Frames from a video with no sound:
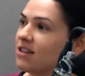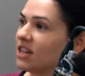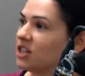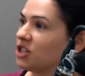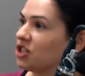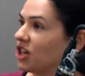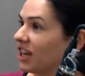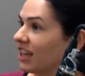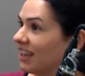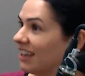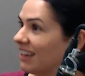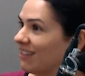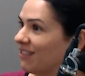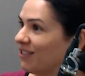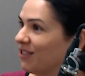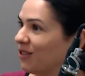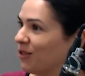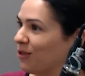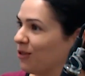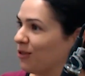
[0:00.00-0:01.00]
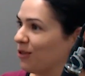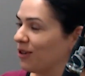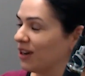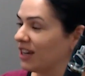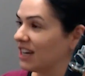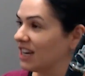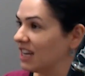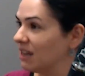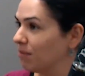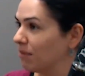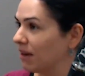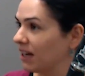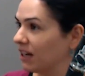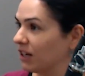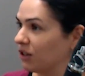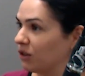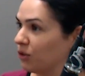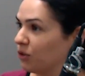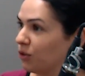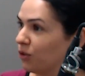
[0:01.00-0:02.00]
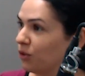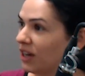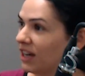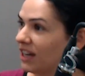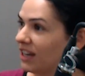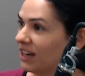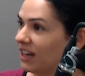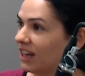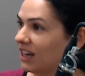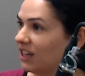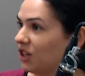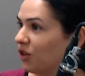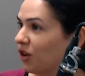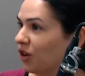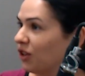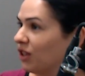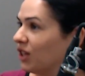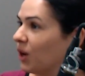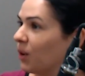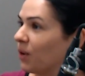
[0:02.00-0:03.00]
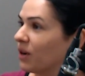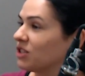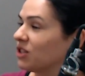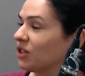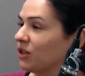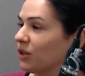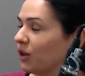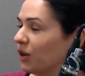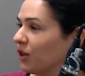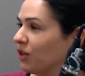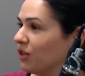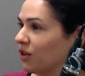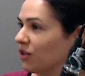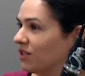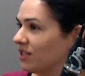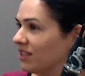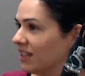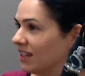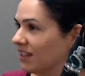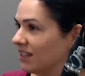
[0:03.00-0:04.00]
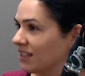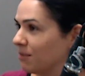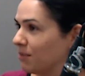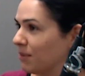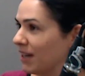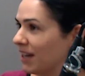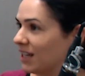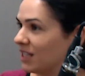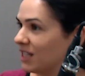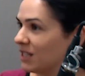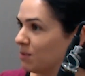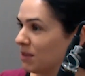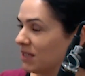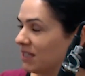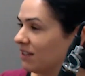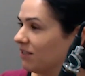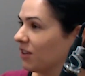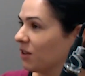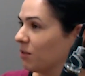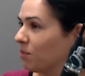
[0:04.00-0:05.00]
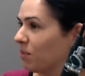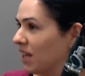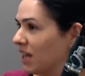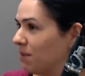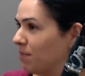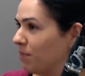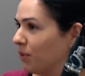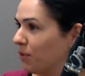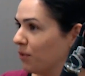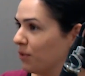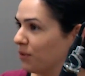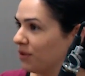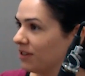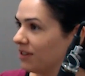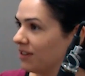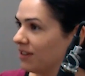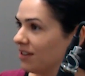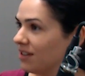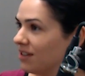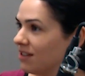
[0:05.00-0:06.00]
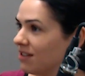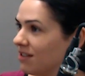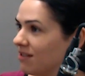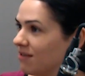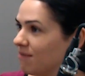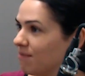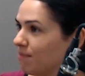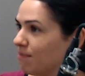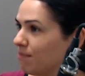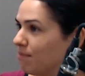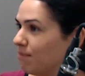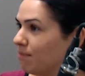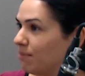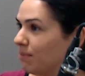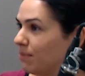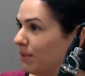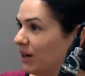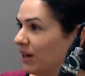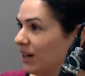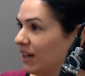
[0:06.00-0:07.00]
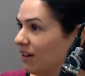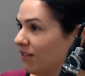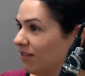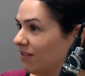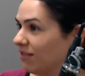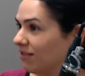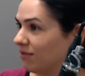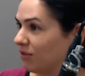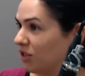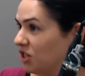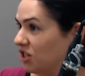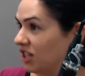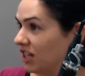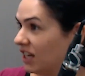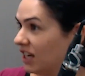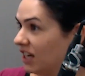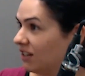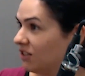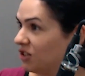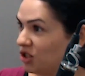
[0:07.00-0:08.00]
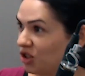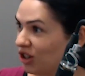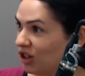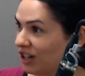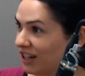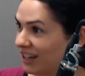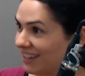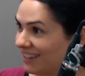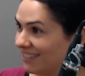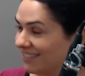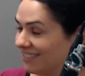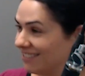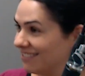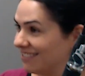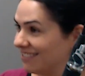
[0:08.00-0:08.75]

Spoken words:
a check-in or an email, and you're only going to learn those things about specific people by reaching out and trying.